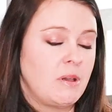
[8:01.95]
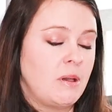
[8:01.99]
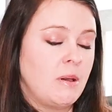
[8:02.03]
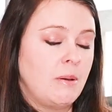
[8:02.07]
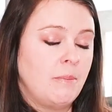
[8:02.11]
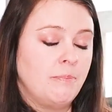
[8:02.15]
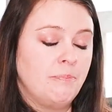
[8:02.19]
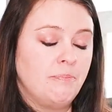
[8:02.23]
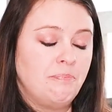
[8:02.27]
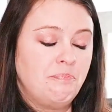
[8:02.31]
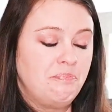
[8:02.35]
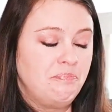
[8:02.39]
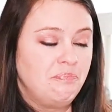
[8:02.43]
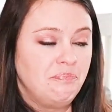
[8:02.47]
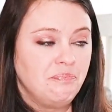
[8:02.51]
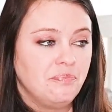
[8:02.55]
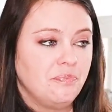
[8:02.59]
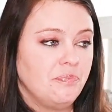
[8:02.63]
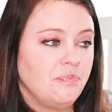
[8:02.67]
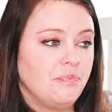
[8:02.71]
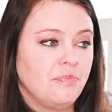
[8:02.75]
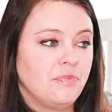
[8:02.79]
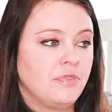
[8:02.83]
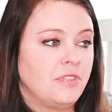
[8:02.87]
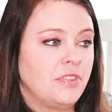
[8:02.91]
the
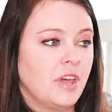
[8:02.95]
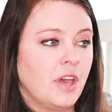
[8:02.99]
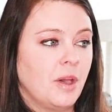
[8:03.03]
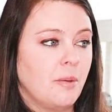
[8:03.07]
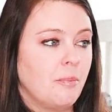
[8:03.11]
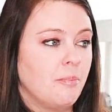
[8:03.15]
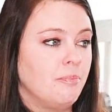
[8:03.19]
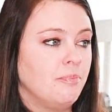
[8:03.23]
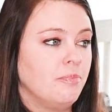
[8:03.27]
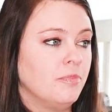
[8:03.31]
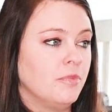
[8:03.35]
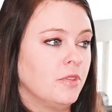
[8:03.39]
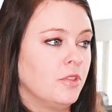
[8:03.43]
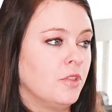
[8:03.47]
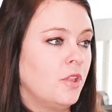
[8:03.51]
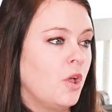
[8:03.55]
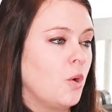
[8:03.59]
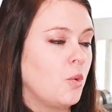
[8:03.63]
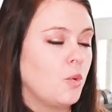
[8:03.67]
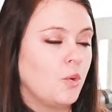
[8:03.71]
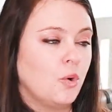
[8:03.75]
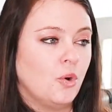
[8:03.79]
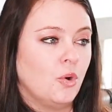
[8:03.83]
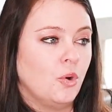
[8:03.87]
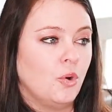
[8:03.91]

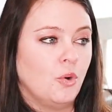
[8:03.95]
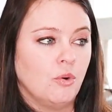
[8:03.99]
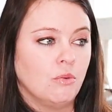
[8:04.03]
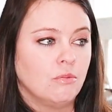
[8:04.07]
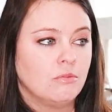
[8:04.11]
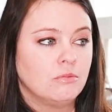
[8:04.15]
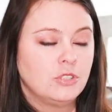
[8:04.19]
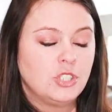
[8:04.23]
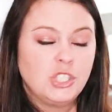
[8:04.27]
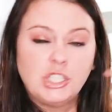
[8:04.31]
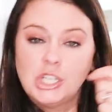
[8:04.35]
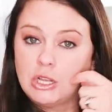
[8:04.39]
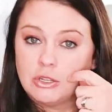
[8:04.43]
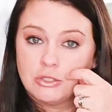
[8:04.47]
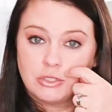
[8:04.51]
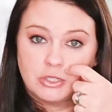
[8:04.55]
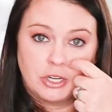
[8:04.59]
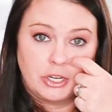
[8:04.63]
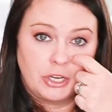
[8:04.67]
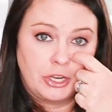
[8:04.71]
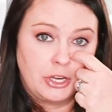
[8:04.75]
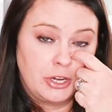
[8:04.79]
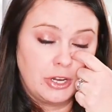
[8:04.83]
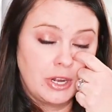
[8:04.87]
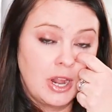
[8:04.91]
local
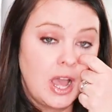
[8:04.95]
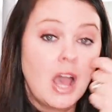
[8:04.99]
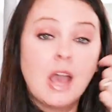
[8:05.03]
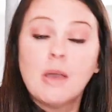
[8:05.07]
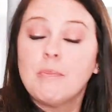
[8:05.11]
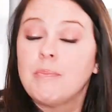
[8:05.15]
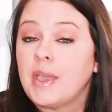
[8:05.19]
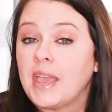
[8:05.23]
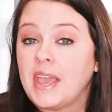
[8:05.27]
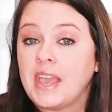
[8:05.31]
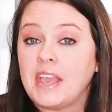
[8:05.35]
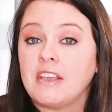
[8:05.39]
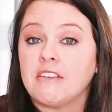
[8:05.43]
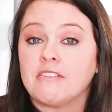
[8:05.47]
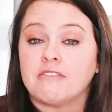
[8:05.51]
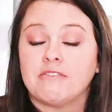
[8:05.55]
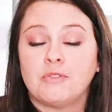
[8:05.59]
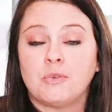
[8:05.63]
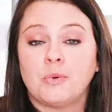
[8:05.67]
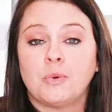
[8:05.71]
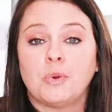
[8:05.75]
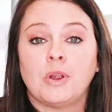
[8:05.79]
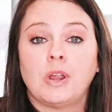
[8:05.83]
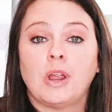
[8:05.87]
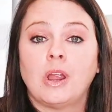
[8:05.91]
shelter. You're not paying
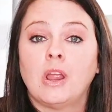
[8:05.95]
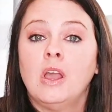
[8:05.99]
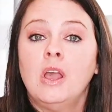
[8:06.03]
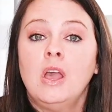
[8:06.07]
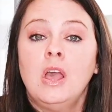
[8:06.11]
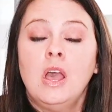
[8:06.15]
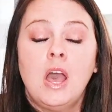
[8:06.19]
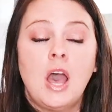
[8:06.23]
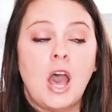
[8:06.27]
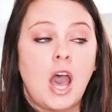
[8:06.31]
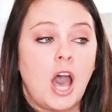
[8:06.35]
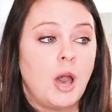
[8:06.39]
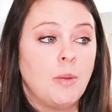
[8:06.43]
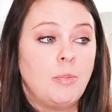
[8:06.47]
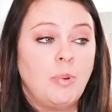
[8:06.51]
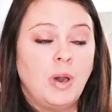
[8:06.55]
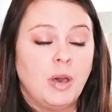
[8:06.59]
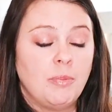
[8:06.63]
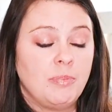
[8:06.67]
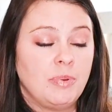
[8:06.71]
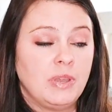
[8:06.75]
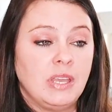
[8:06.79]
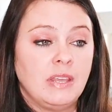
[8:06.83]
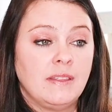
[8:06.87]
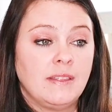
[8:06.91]
for a
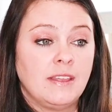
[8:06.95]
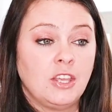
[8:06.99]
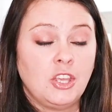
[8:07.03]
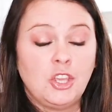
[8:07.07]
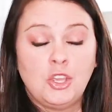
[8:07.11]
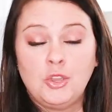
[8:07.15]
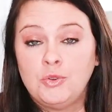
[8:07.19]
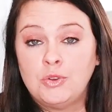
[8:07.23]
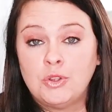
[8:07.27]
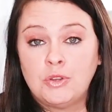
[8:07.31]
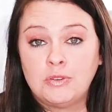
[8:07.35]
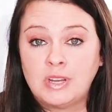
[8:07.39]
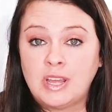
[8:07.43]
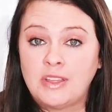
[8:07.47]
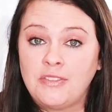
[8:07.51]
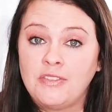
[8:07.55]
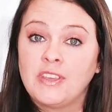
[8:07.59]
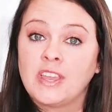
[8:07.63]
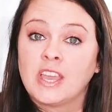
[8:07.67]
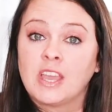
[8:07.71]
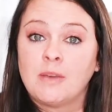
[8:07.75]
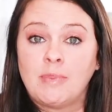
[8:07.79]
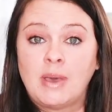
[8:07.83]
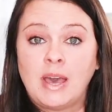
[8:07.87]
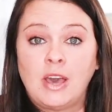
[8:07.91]
puppy that you know
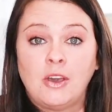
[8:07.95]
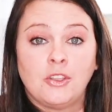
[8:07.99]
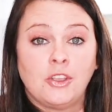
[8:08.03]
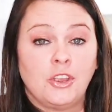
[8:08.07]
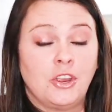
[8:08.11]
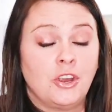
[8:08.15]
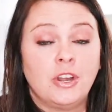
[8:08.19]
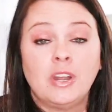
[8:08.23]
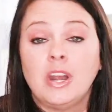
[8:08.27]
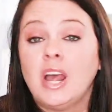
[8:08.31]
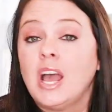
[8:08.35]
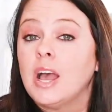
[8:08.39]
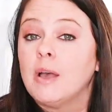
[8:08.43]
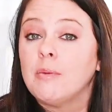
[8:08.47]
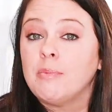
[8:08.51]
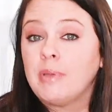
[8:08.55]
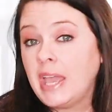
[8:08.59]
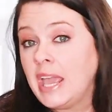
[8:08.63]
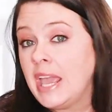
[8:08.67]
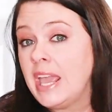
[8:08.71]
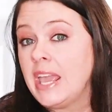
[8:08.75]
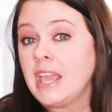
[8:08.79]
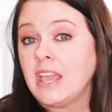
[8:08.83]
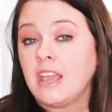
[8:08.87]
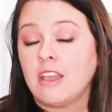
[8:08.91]
nothing about. You're not
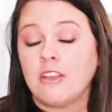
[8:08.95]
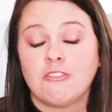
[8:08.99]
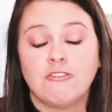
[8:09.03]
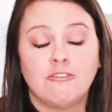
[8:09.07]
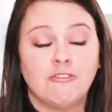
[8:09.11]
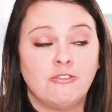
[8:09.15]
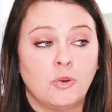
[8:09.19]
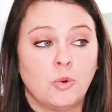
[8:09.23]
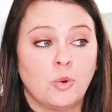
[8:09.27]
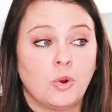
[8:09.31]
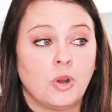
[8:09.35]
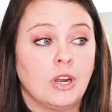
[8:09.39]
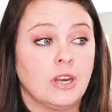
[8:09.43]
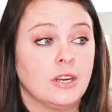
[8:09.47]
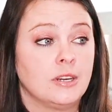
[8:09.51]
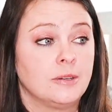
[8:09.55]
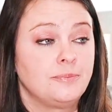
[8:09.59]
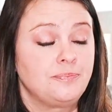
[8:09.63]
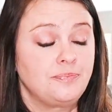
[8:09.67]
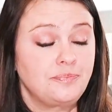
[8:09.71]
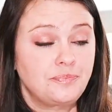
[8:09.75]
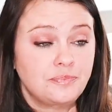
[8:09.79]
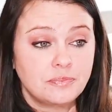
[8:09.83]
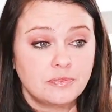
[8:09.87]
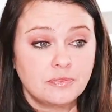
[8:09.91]
paying for
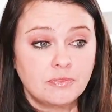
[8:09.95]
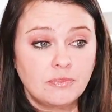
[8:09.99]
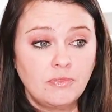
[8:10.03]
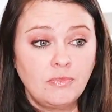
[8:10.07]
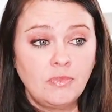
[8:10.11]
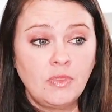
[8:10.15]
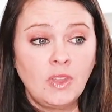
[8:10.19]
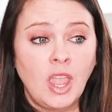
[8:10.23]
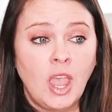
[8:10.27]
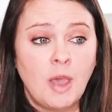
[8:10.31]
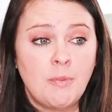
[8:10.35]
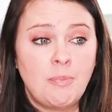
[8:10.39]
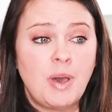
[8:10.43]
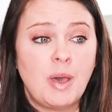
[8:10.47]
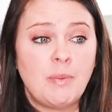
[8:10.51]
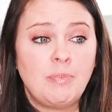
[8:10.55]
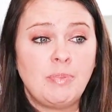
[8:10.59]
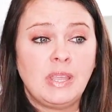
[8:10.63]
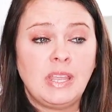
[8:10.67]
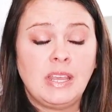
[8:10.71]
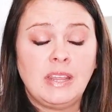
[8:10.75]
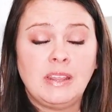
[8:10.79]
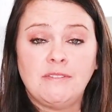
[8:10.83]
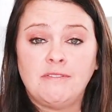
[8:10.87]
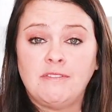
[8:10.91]
a
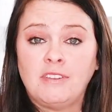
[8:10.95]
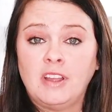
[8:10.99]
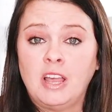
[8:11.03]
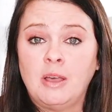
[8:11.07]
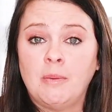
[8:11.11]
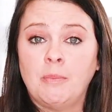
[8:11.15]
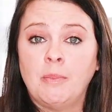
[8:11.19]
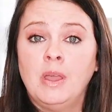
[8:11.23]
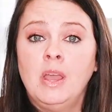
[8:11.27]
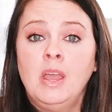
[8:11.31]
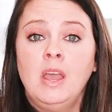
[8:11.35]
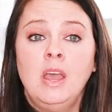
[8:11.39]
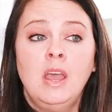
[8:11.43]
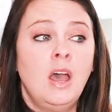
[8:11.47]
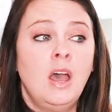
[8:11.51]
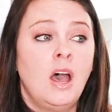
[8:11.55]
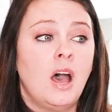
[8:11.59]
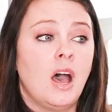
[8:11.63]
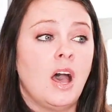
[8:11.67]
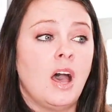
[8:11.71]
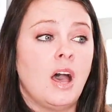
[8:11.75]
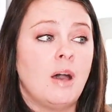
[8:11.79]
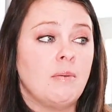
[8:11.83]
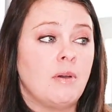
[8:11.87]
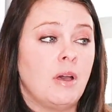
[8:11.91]
puppy from
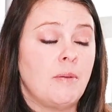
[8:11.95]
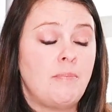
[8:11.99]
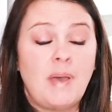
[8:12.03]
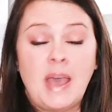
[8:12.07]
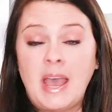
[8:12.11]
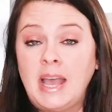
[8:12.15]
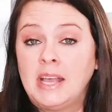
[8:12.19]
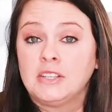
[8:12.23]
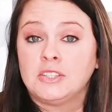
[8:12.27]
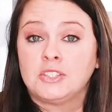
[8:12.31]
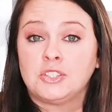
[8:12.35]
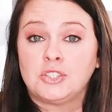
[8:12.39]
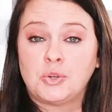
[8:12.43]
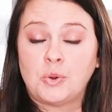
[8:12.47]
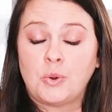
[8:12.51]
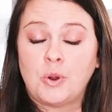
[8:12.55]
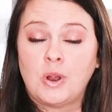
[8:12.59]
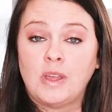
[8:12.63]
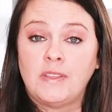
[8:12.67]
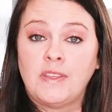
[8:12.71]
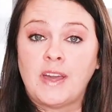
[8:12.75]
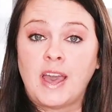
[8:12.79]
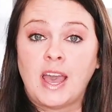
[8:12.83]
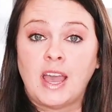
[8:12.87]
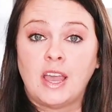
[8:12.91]
a pet
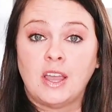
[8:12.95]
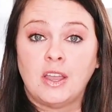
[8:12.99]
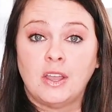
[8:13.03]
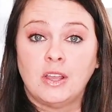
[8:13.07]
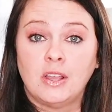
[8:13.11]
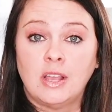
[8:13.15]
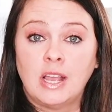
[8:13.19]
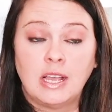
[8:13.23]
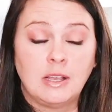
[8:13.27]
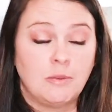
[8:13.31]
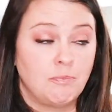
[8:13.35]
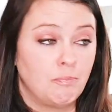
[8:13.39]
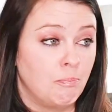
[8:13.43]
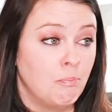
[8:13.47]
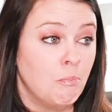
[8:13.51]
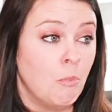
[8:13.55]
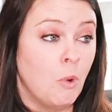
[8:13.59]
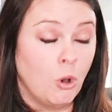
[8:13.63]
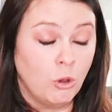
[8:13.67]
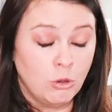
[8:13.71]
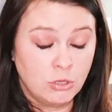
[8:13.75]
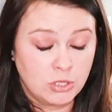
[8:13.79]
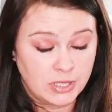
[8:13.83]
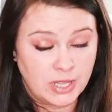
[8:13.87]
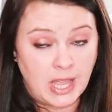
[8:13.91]
store that
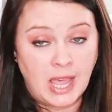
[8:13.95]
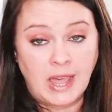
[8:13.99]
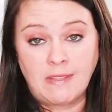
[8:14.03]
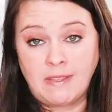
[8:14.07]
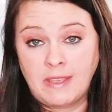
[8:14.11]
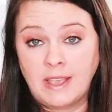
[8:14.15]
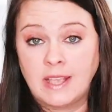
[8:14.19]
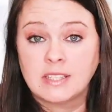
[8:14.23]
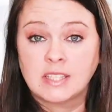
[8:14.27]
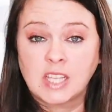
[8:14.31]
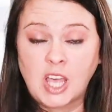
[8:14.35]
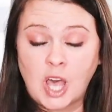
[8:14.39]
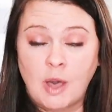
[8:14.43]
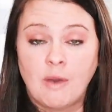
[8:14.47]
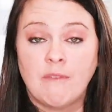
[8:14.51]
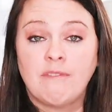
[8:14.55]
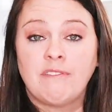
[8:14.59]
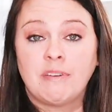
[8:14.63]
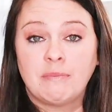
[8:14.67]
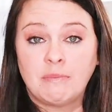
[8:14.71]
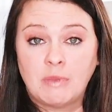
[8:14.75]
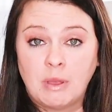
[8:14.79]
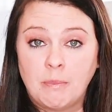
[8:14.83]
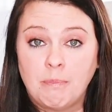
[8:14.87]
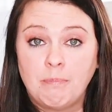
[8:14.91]
most likely has come
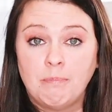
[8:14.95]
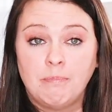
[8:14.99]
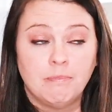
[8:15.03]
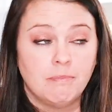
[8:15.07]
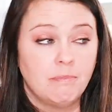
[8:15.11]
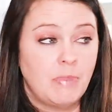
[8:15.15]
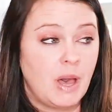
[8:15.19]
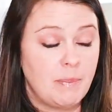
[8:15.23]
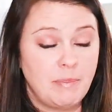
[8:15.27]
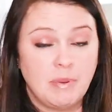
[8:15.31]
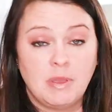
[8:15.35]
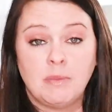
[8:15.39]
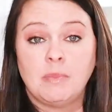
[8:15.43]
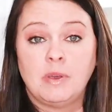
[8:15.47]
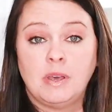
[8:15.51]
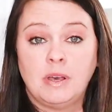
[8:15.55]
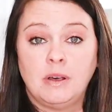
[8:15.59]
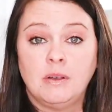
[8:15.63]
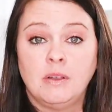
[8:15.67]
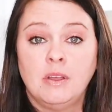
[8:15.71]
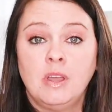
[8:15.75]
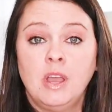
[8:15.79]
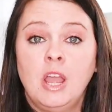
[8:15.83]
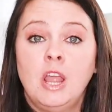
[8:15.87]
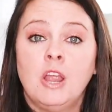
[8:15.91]
from a puppy
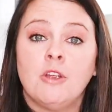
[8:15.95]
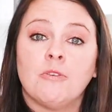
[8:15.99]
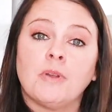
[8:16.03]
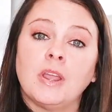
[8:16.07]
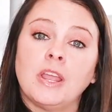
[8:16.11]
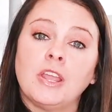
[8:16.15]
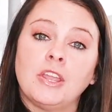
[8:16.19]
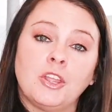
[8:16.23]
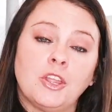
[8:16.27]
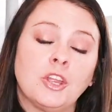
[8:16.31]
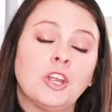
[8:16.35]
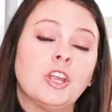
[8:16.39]
mill, right?